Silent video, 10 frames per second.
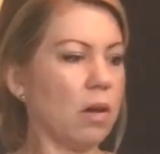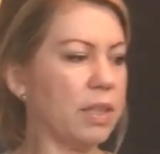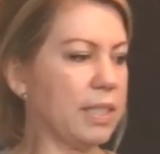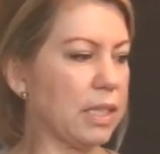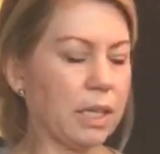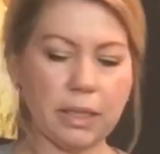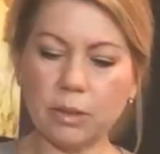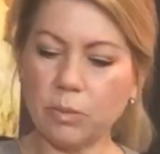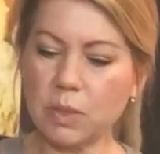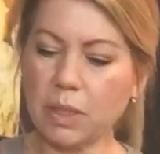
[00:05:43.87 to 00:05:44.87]
all these
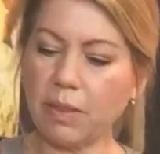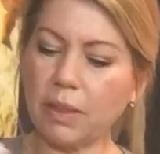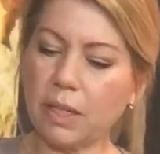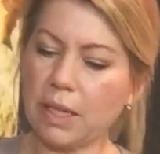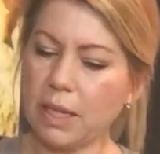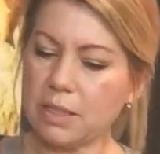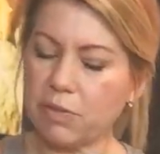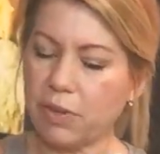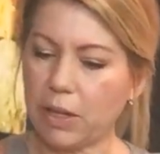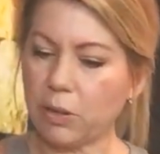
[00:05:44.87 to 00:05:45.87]
items, I think it has a
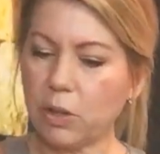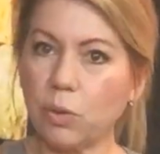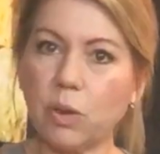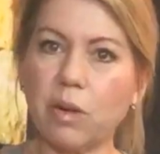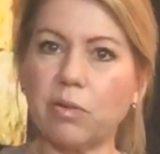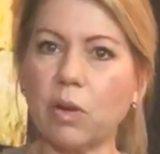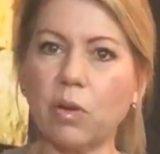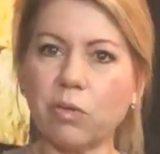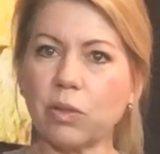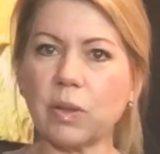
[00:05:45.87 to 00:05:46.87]
value of
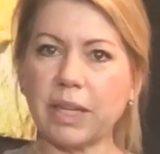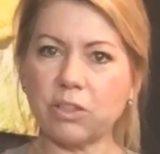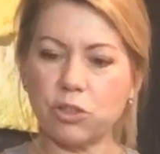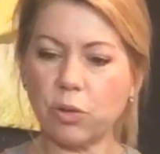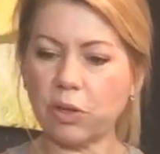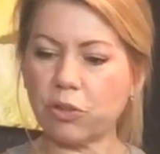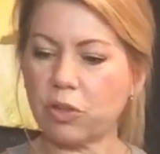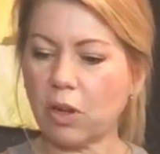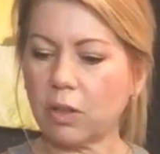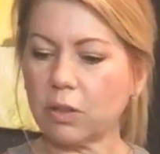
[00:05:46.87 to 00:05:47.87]
over like $200.